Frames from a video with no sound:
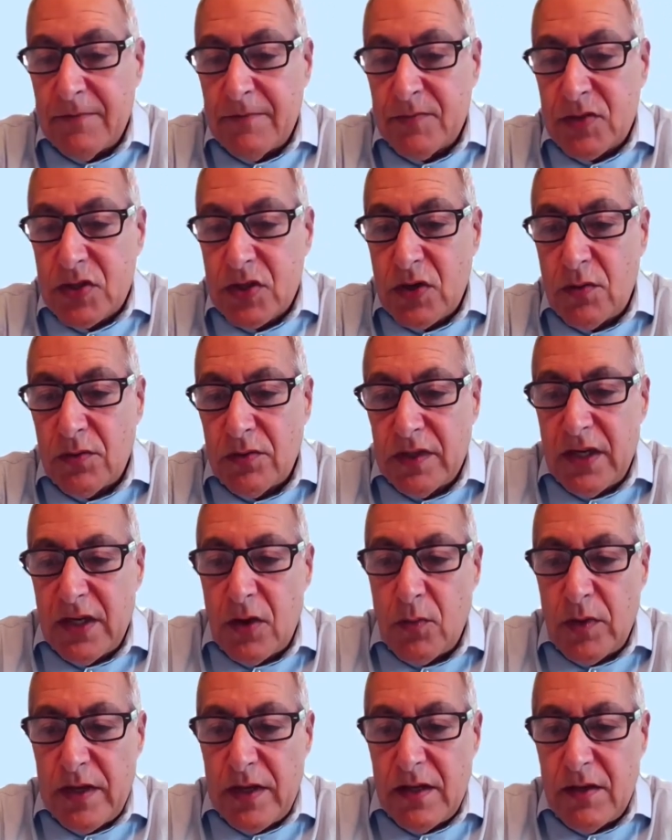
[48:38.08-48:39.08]
So
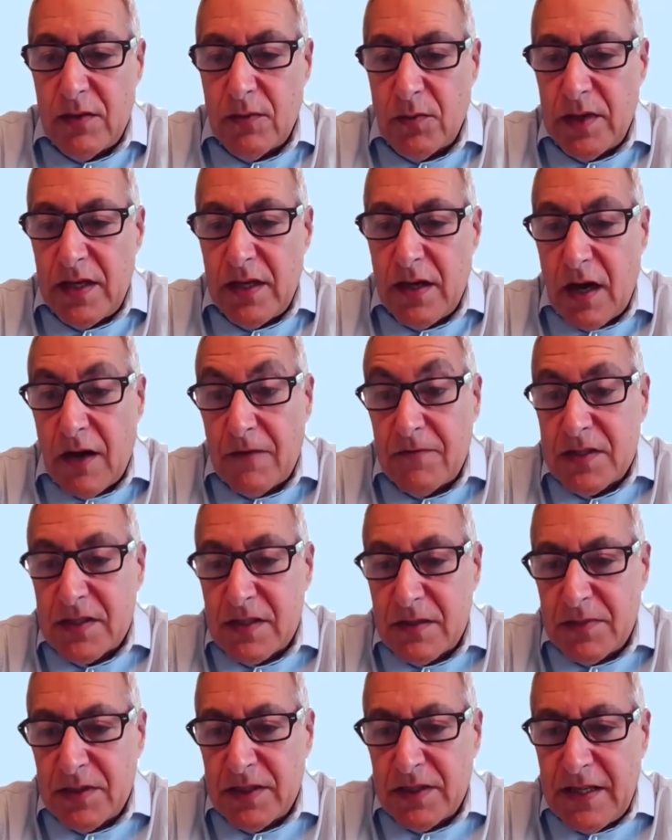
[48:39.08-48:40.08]
we
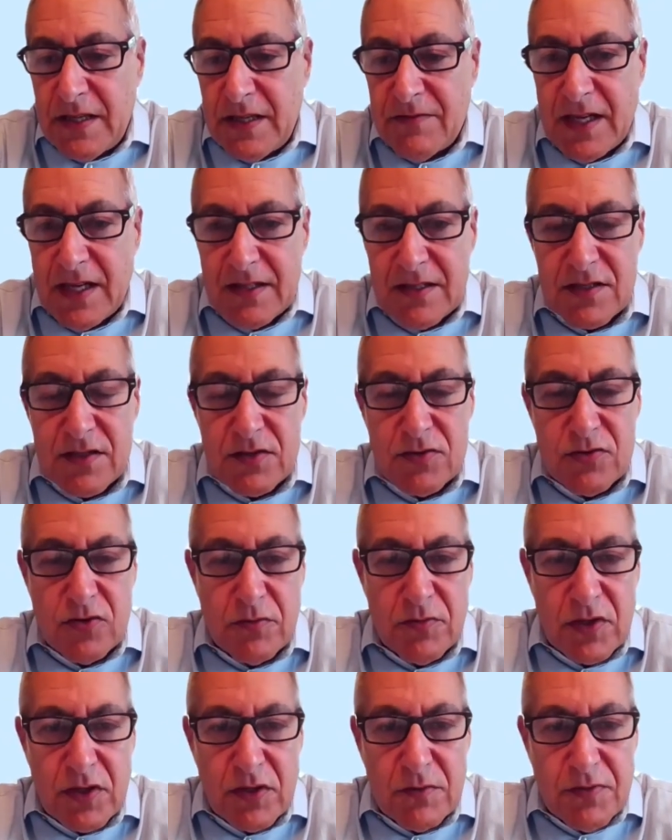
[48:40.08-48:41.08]
obviously believe that the
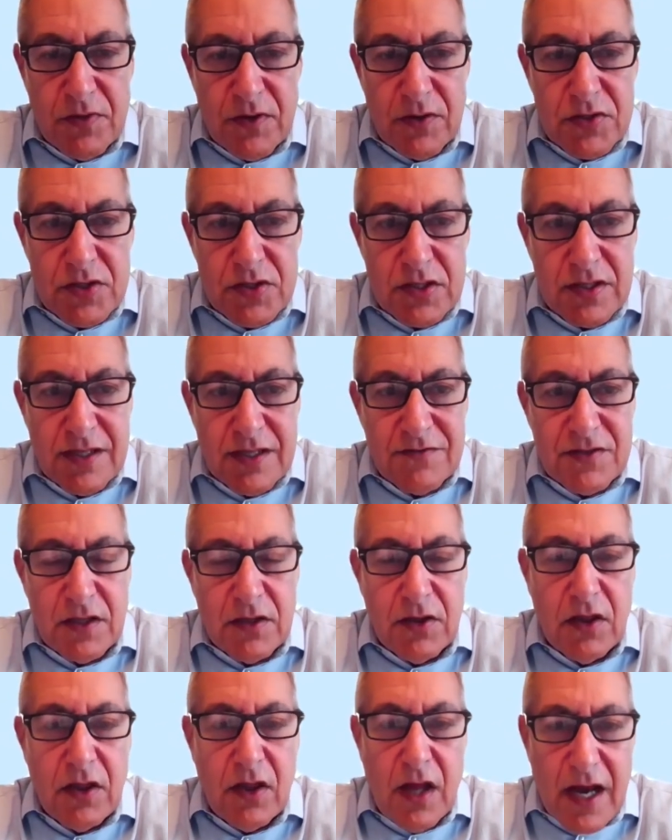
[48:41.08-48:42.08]
syndromic approach gives a
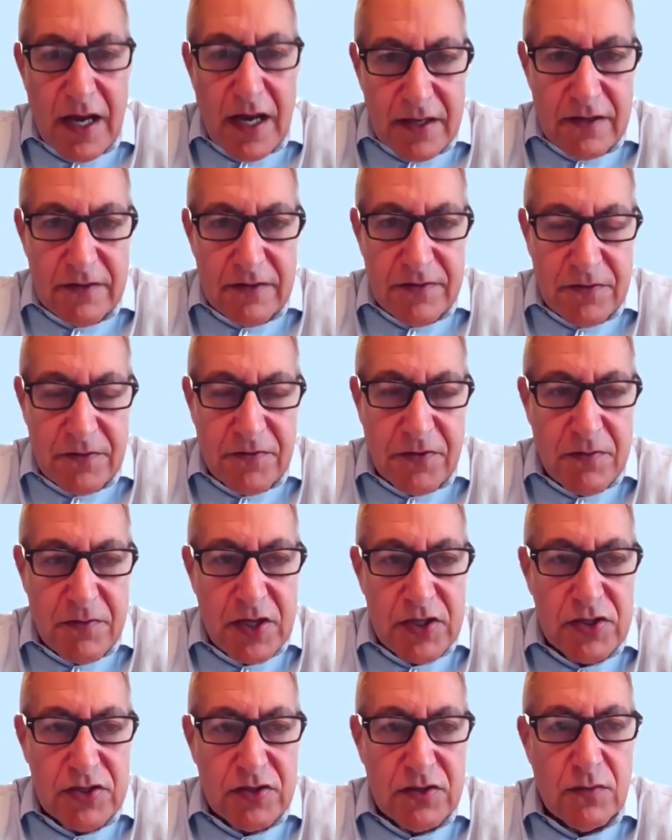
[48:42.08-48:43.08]
lot of
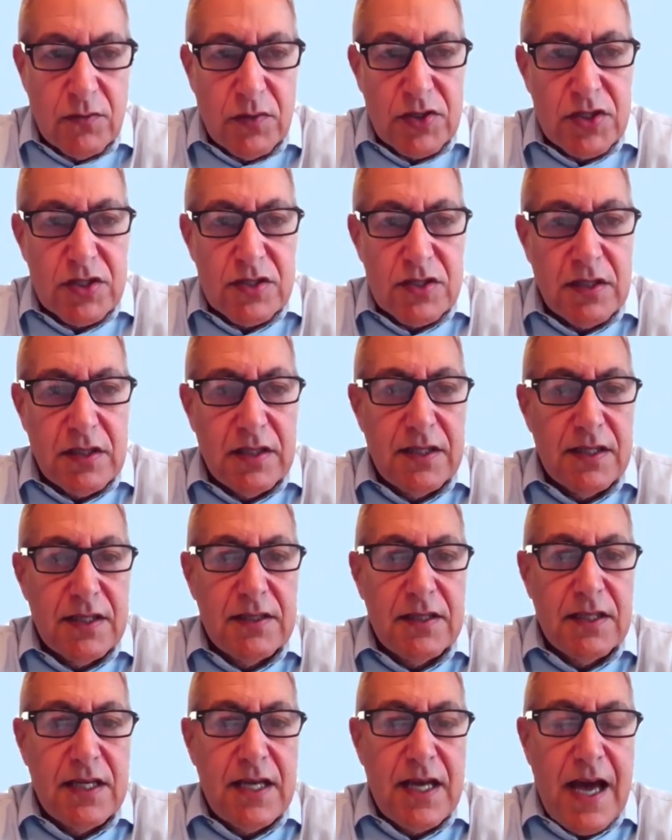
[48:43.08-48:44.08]
information which is
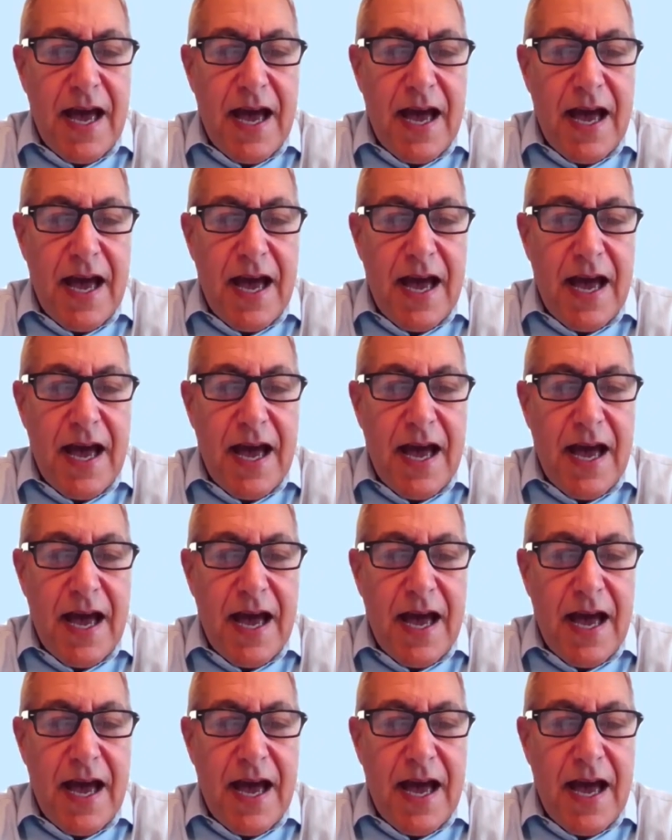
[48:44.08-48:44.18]
clinically